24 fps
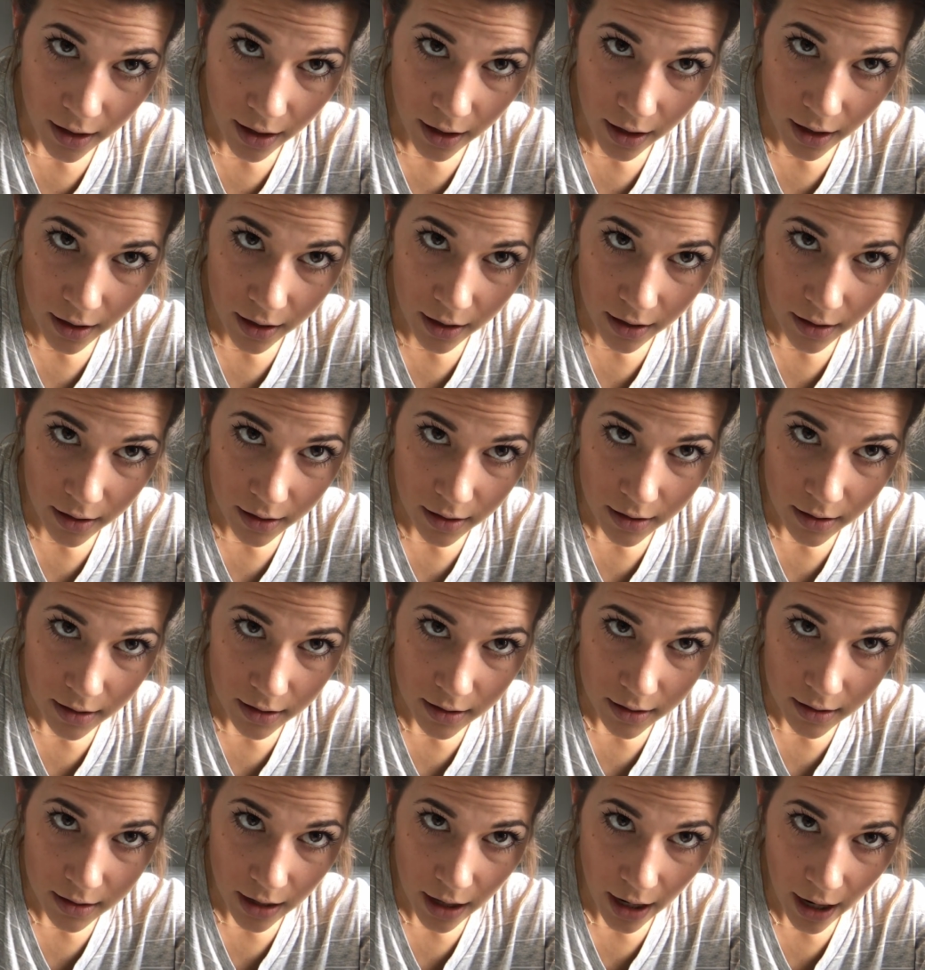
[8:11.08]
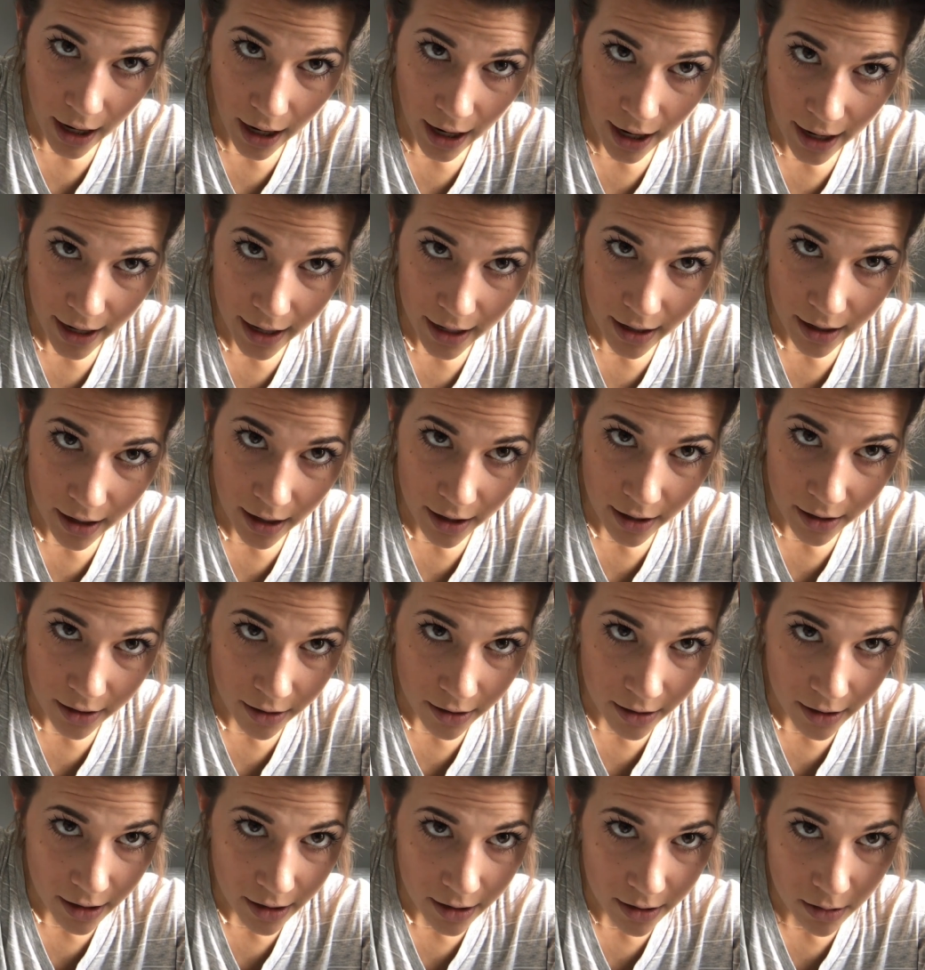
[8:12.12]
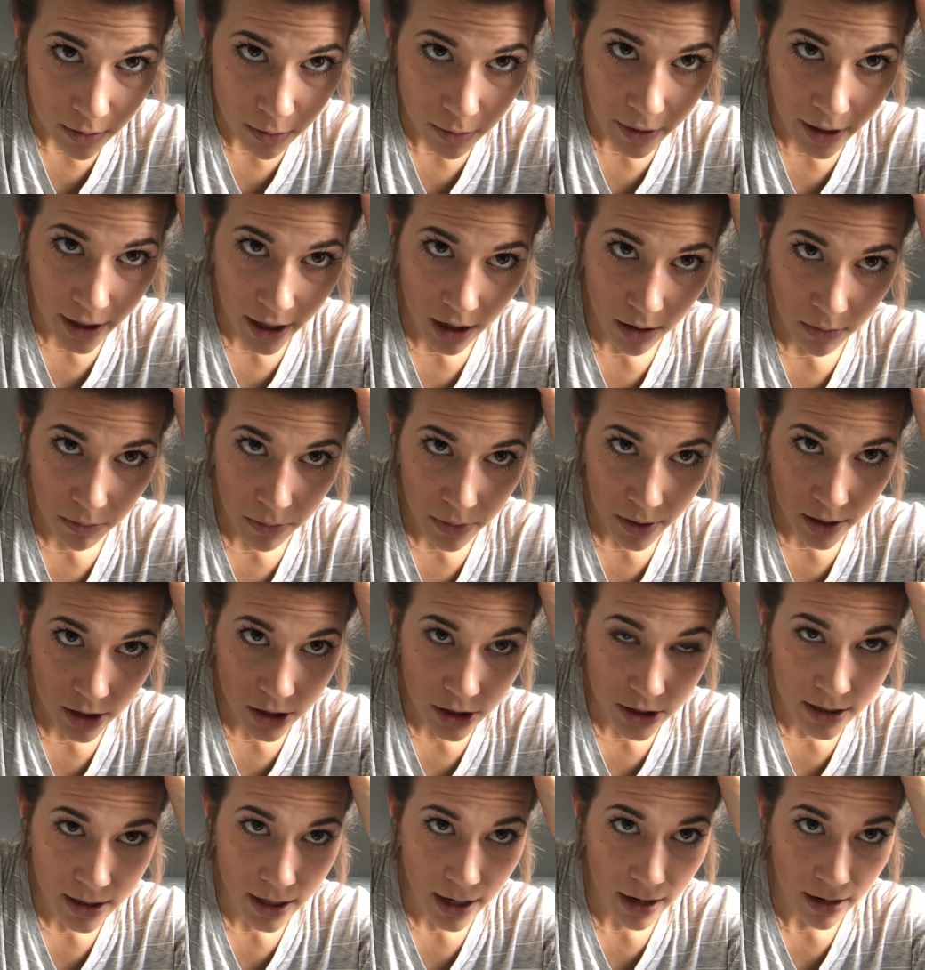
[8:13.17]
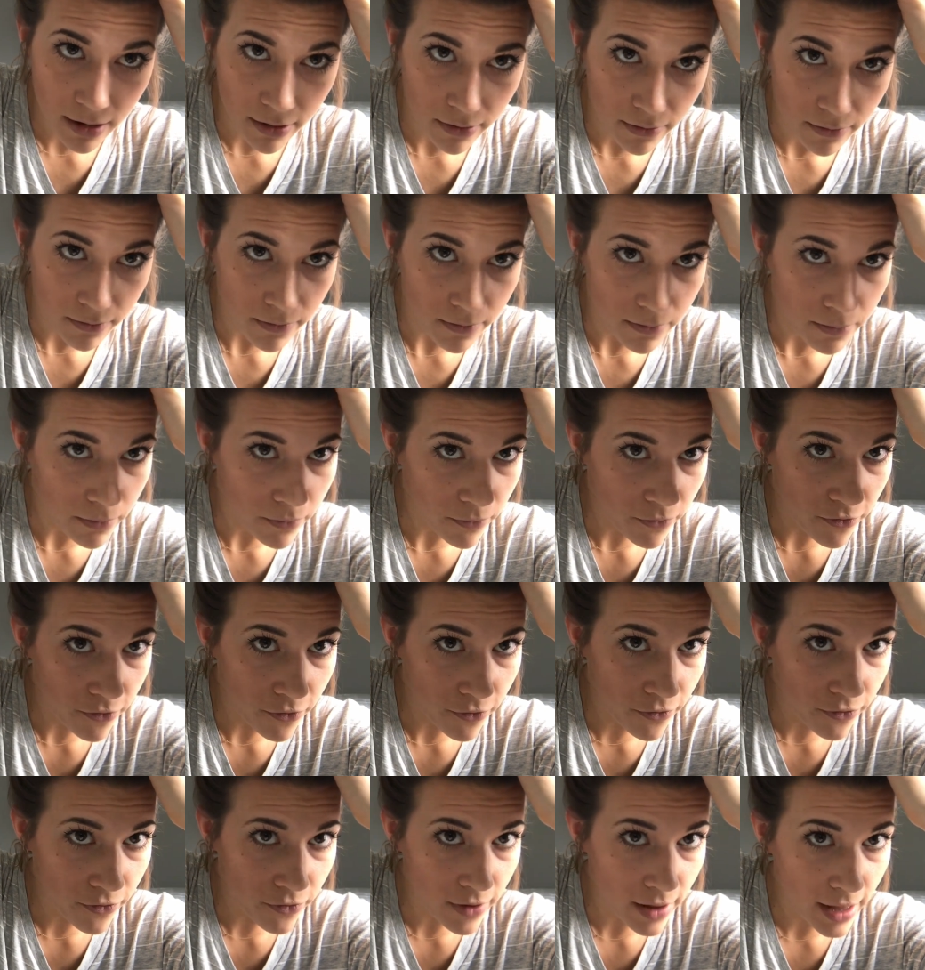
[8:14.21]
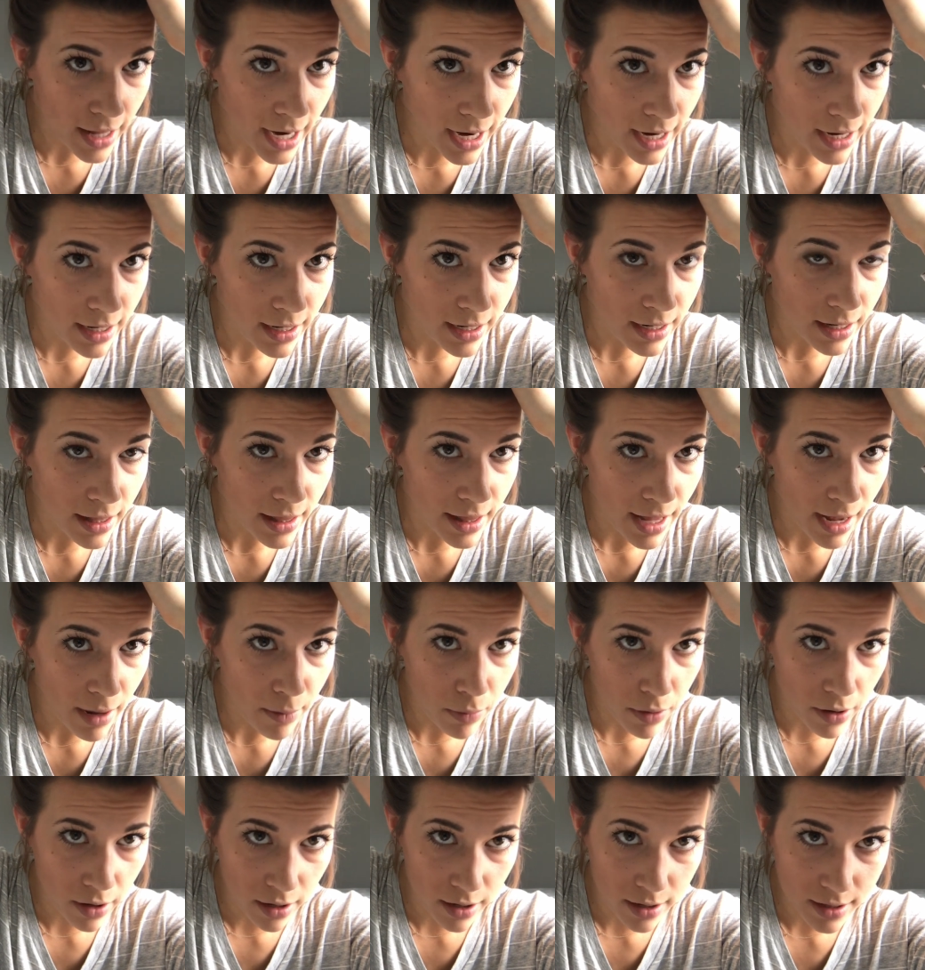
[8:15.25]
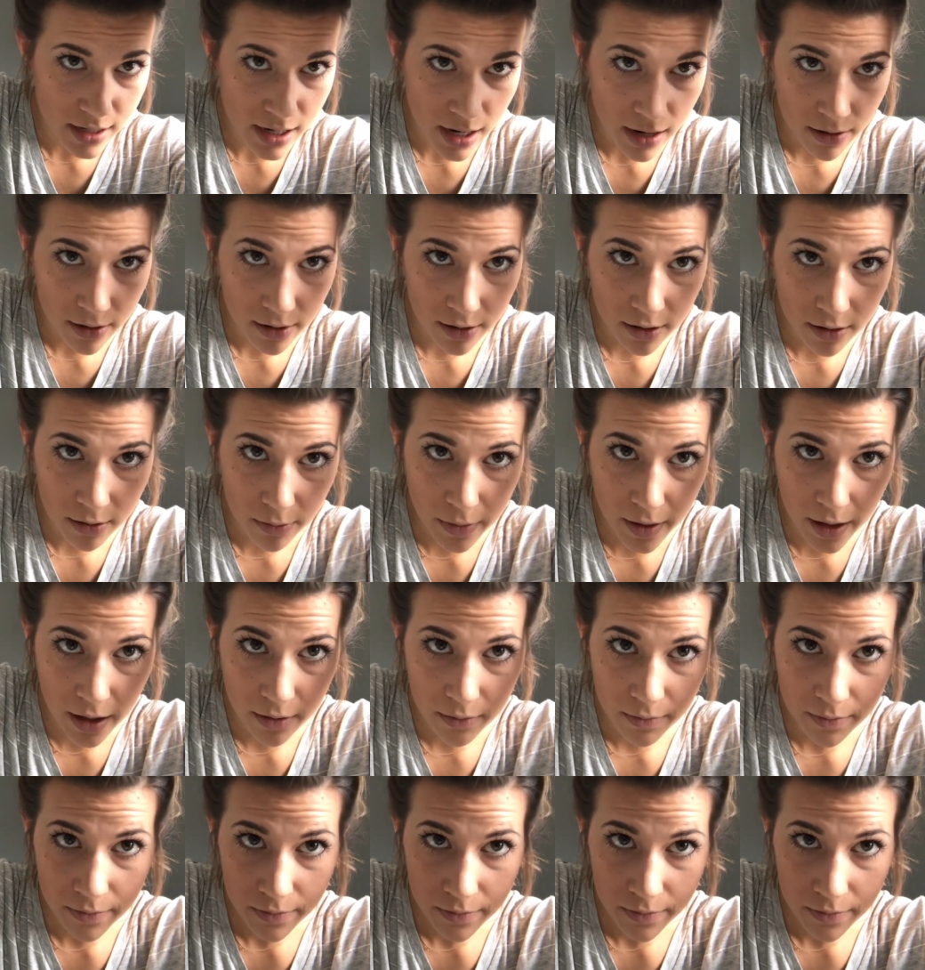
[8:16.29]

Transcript: and hide it underneath the braid, but just kind of flatten that part down a little bit.